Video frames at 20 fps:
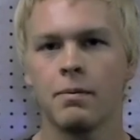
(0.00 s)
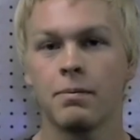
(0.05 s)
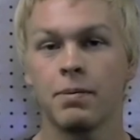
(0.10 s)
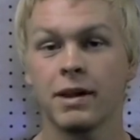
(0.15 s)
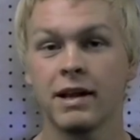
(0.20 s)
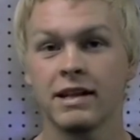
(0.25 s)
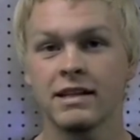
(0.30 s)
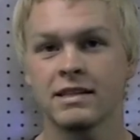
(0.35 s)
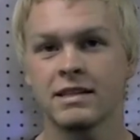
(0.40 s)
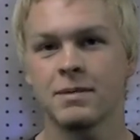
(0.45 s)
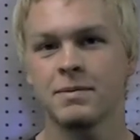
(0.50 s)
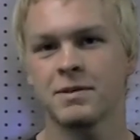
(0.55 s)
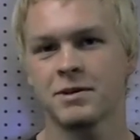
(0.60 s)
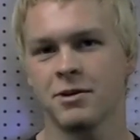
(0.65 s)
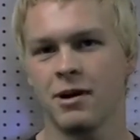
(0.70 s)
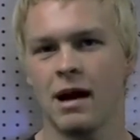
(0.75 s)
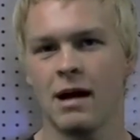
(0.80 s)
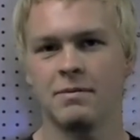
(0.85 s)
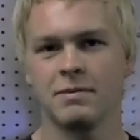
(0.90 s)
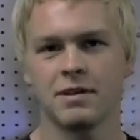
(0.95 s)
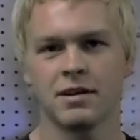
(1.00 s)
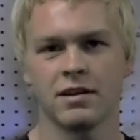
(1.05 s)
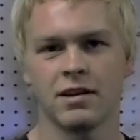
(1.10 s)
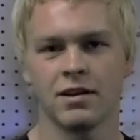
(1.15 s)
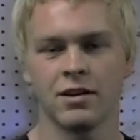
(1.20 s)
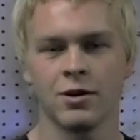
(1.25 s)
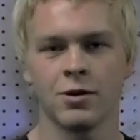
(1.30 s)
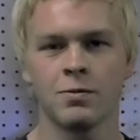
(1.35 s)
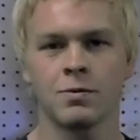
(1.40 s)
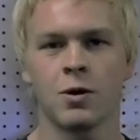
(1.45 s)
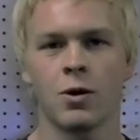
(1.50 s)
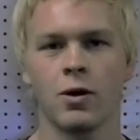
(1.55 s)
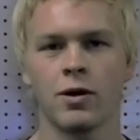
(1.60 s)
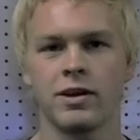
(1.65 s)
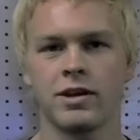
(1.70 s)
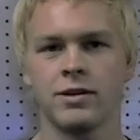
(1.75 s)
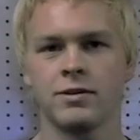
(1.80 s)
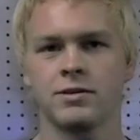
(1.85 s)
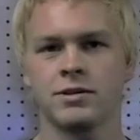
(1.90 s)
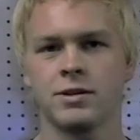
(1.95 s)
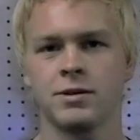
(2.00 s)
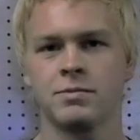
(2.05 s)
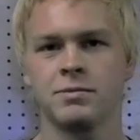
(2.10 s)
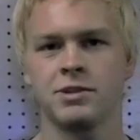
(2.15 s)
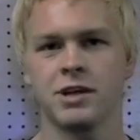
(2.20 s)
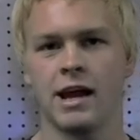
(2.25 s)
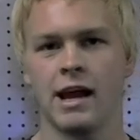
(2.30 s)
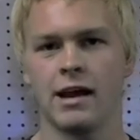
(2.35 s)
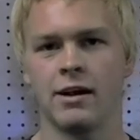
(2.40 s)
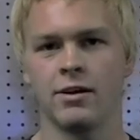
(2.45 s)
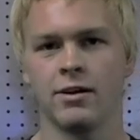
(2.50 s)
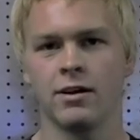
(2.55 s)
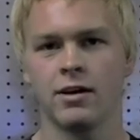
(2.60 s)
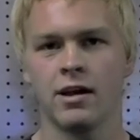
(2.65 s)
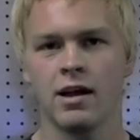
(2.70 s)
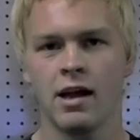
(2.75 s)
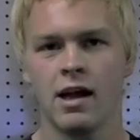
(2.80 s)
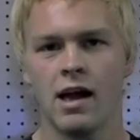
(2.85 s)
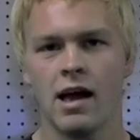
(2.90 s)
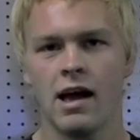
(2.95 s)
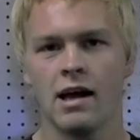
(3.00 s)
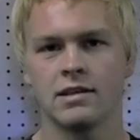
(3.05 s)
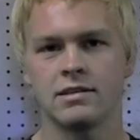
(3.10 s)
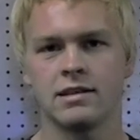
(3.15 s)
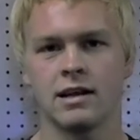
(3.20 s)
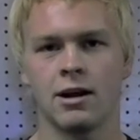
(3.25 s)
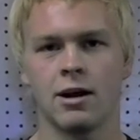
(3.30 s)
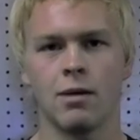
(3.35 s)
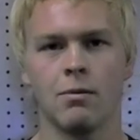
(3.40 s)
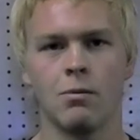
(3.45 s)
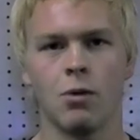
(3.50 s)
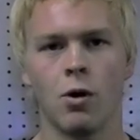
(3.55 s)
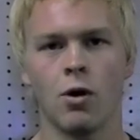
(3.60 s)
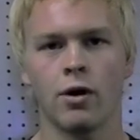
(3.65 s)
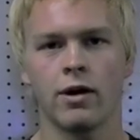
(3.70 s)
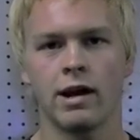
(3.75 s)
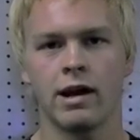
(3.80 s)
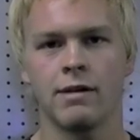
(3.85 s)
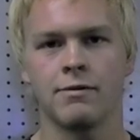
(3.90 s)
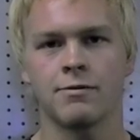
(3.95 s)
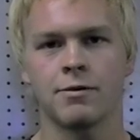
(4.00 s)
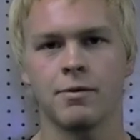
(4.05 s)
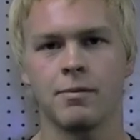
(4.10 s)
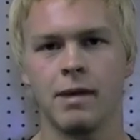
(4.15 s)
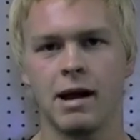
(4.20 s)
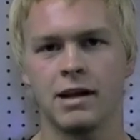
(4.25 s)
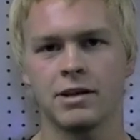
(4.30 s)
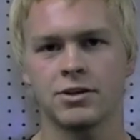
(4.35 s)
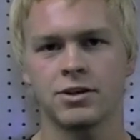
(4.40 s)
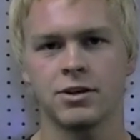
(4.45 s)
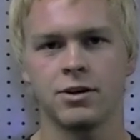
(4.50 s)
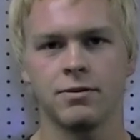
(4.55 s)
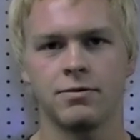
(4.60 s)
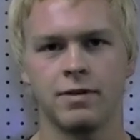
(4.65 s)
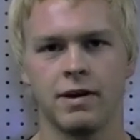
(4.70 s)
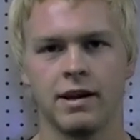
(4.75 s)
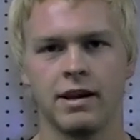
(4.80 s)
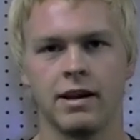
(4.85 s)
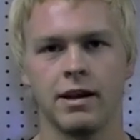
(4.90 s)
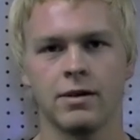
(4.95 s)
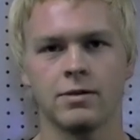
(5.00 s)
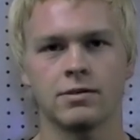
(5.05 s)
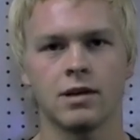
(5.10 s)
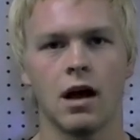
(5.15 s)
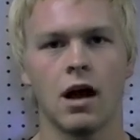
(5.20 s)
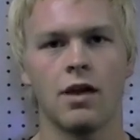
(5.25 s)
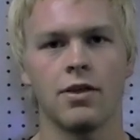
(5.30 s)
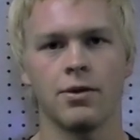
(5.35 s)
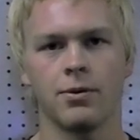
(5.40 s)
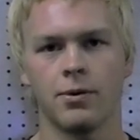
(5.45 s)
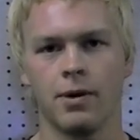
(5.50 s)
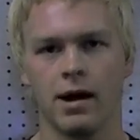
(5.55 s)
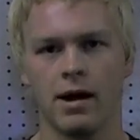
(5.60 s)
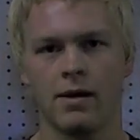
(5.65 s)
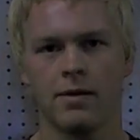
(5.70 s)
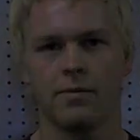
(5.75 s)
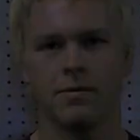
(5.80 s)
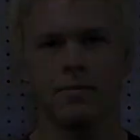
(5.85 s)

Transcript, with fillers: Please subscribe to the Lubecore YouTube channel, as there are more informational videos on the way.